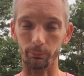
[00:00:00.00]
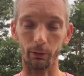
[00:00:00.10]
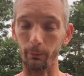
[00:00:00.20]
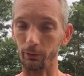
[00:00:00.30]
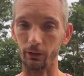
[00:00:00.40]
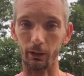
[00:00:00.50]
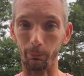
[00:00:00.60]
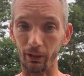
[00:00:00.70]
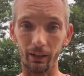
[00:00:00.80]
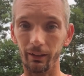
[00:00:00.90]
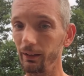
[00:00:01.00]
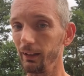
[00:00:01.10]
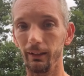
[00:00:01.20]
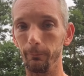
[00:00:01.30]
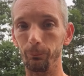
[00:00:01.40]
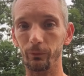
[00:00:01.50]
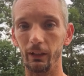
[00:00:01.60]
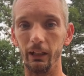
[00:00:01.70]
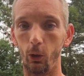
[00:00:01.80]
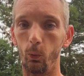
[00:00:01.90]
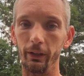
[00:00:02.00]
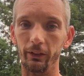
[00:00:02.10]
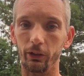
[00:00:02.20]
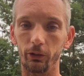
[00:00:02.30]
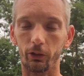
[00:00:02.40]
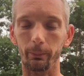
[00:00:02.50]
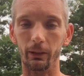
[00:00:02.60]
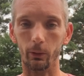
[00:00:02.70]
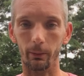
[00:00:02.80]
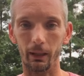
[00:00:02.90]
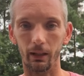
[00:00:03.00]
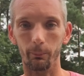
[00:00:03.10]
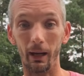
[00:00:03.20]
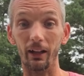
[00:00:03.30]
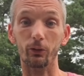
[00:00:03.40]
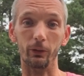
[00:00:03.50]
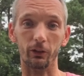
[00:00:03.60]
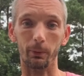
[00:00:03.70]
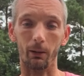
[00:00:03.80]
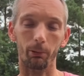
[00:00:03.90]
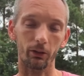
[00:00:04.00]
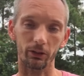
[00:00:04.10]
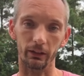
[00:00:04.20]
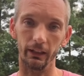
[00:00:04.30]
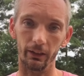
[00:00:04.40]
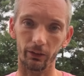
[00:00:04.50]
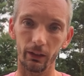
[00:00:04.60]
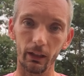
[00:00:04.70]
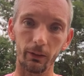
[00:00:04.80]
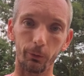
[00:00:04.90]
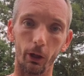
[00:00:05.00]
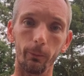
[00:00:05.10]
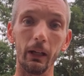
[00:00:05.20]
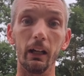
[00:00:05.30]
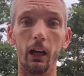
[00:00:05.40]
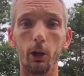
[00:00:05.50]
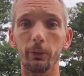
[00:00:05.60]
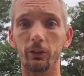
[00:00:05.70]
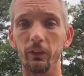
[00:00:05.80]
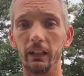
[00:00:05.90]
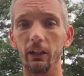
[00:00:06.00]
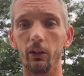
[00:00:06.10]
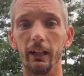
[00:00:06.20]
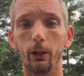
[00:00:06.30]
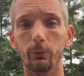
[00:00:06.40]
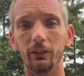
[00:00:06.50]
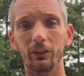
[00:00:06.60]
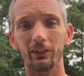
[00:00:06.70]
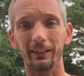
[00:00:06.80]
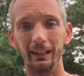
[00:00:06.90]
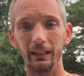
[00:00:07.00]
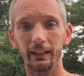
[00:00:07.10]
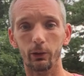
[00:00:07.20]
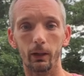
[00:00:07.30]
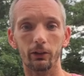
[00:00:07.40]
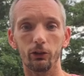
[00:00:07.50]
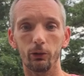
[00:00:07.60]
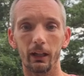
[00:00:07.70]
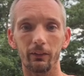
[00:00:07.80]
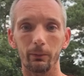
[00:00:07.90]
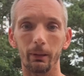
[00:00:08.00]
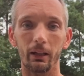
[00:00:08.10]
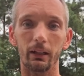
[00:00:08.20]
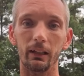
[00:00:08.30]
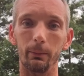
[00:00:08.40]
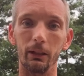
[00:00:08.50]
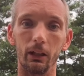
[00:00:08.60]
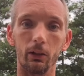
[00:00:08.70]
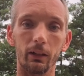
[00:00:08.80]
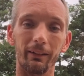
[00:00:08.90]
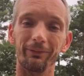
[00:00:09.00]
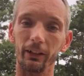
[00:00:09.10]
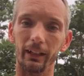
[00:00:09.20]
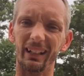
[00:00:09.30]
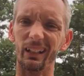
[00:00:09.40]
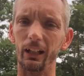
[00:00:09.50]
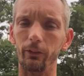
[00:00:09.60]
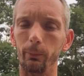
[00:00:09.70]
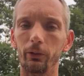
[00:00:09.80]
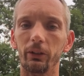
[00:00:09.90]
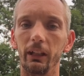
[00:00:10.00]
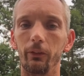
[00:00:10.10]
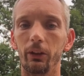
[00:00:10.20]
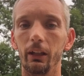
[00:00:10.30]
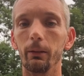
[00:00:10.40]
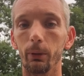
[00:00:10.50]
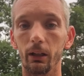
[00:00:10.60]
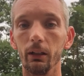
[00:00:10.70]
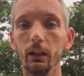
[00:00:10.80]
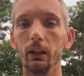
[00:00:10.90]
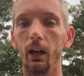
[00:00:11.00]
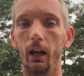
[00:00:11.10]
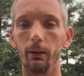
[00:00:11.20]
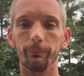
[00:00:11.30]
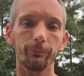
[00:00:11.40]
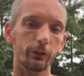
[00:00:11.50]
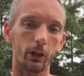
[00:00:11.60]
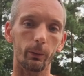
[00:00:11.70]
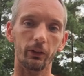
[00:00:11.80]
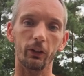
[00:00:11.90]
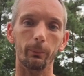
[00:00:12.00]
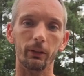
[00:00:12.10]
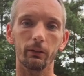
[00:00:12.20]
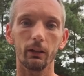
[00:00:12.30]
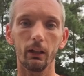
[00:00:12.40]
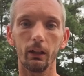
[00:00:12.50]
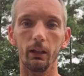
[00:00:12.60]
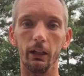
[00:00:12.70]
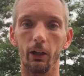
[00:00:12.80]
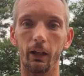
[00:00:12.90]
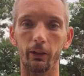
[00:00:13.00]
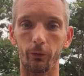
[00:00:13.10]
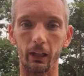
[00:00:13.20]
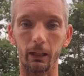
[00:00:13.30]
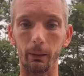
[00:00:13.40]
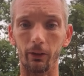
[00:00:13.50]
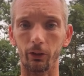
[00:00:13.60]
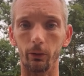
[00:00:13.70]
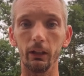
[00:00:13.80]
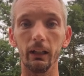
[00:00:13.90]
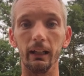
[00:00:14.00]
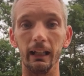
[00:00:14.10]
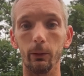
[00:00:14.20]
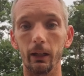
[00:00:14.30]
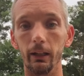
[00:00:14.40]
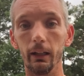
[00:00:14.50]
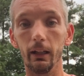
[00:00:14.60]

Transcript: pumping the blood, you know, 1 and 2 is going to be where my sweet spot personally is. So I hope this video helps. If there's any questions you have about it, let me know. I feel like I covered mostly everything, but there's always something, you know, I don't think about. So anyway,